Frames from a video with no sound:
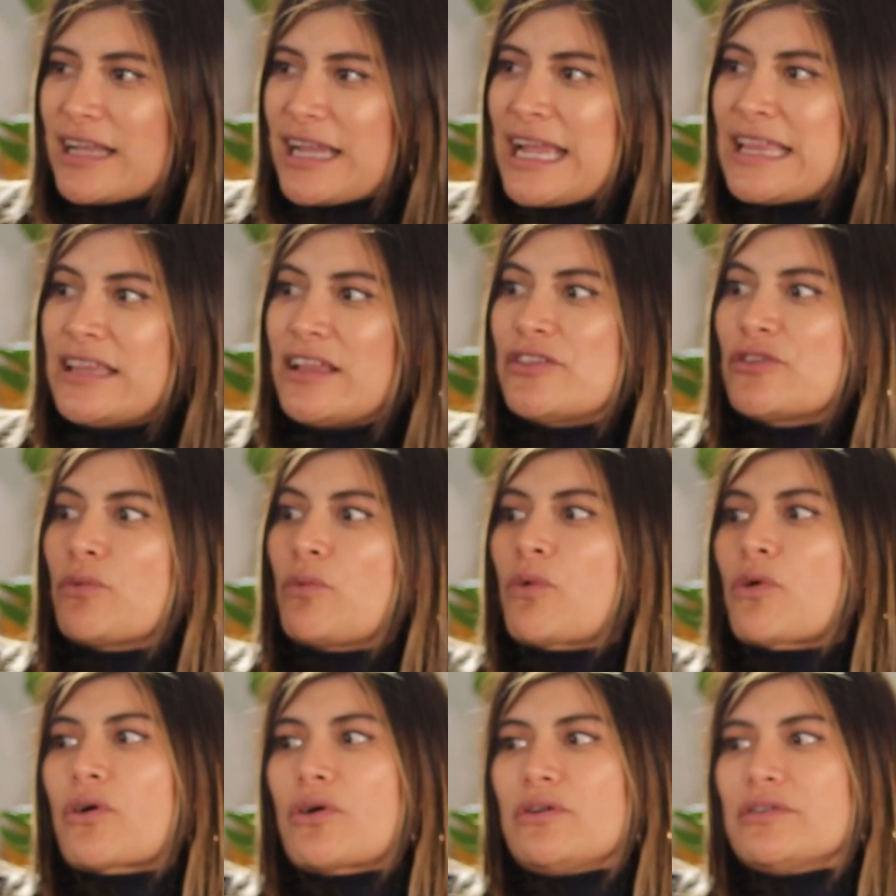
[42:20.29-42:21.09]
and then the
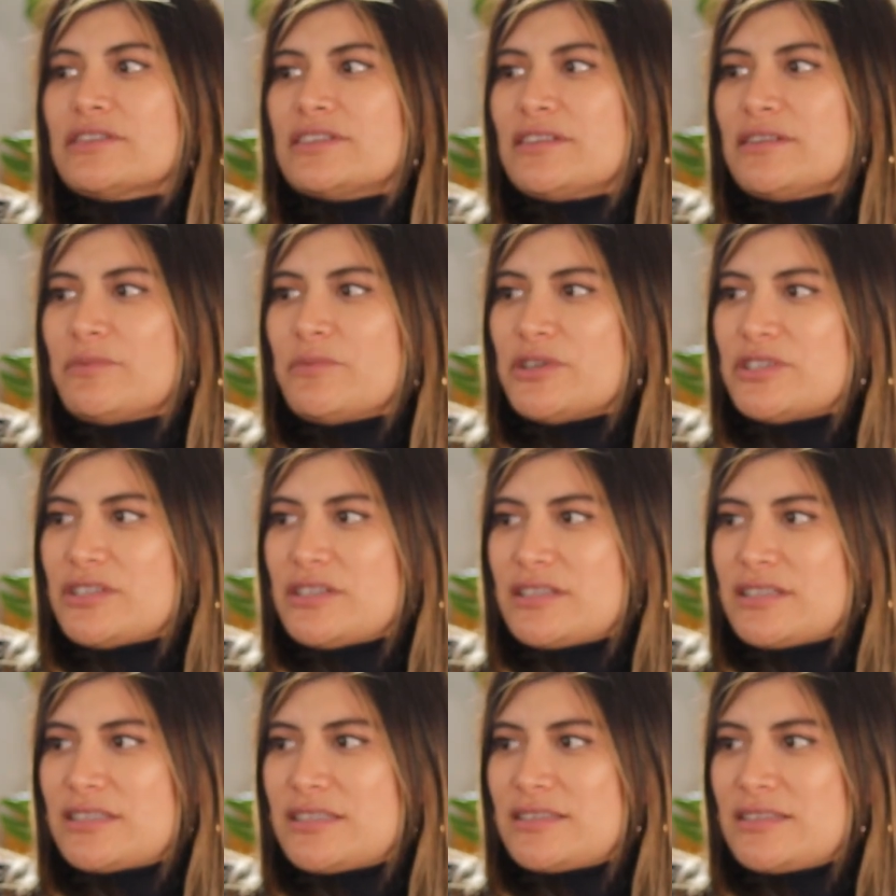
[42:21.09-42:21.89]
world, which
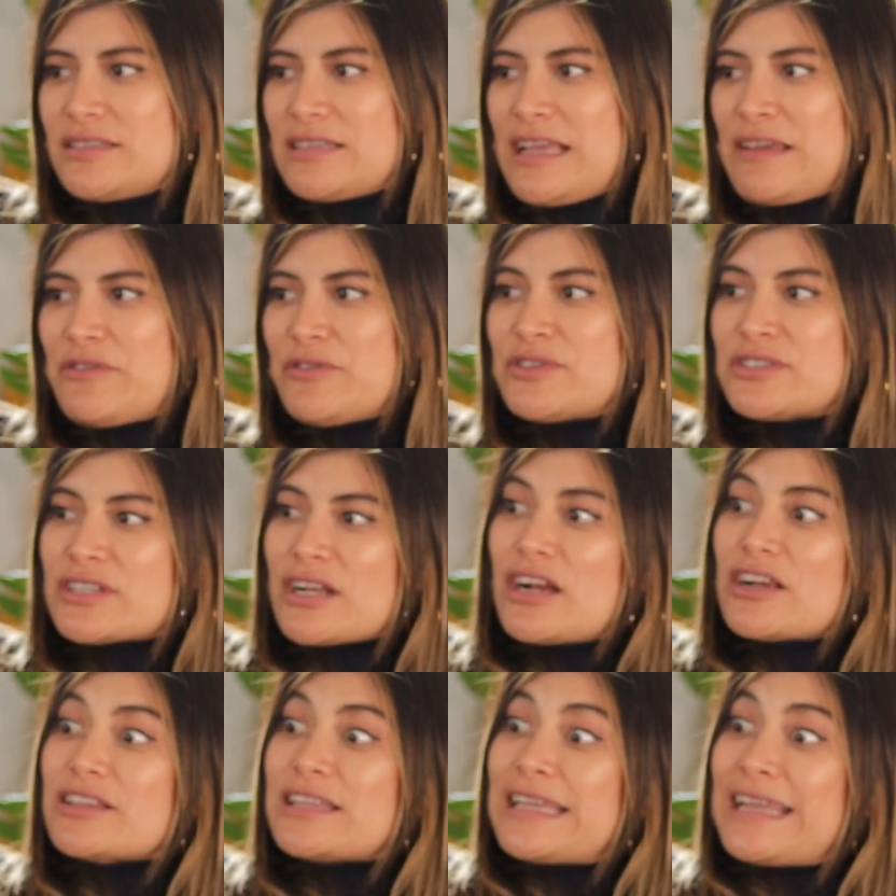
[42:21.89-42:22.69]
is, if you
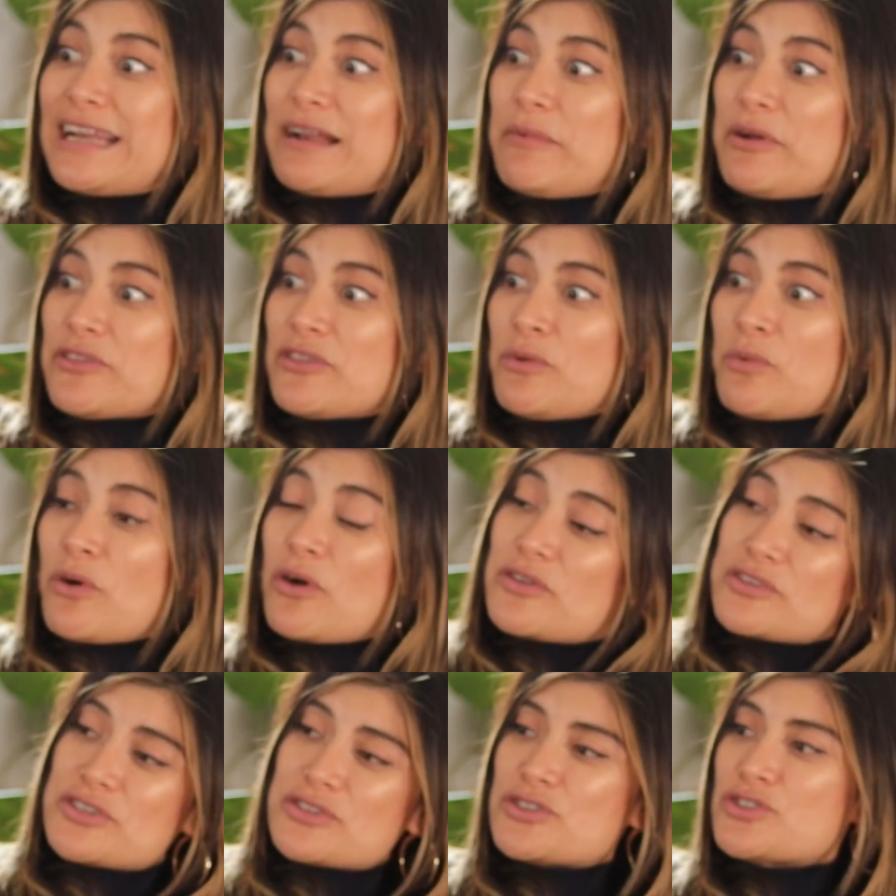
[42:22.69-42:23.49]
start thinking about the
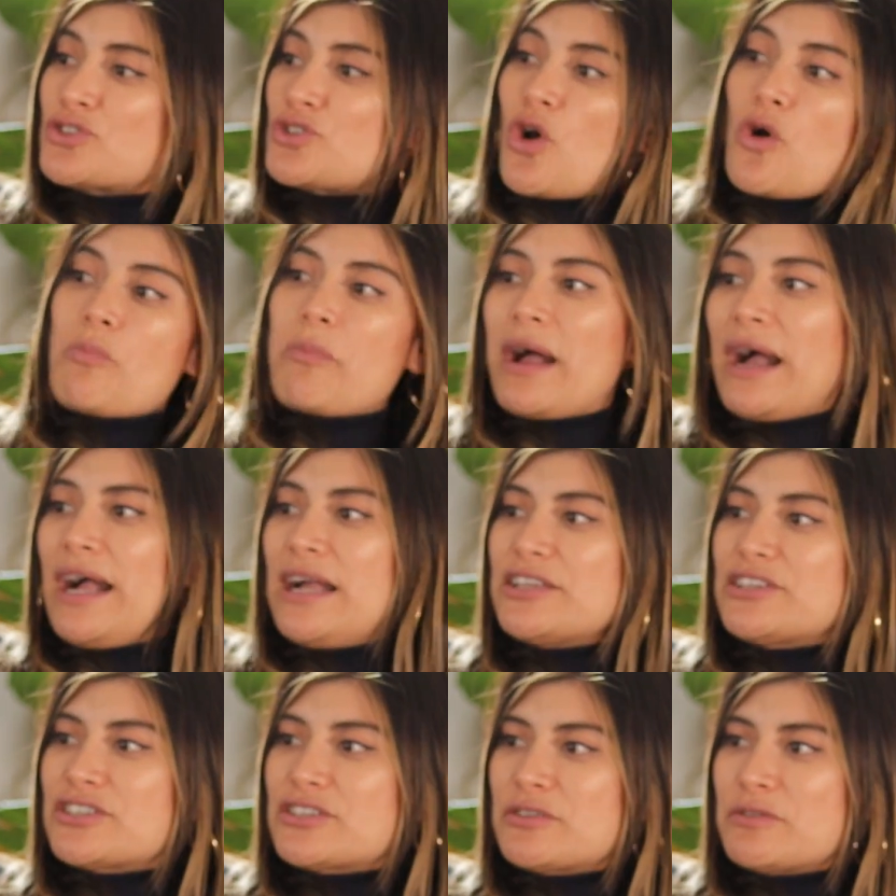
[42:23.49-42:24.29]
world, it's just so
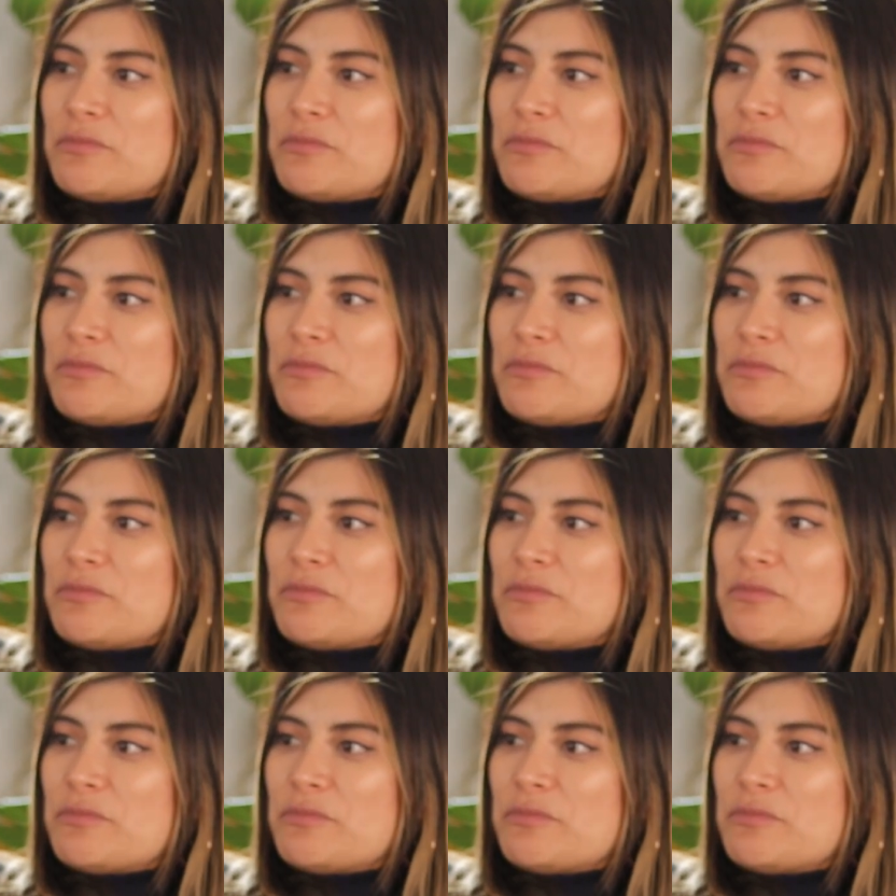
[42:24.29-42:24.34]
much.